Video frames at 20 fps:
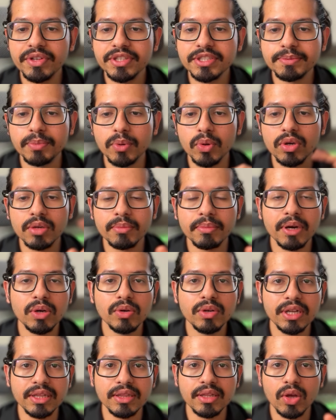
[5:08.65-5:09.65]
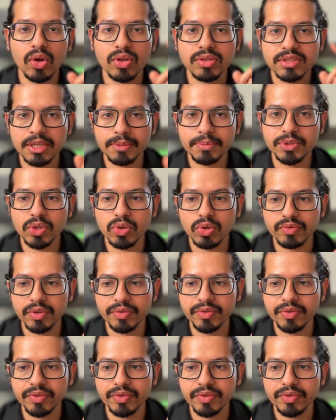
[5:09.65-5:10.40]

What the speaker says: we spoke about in the conceptual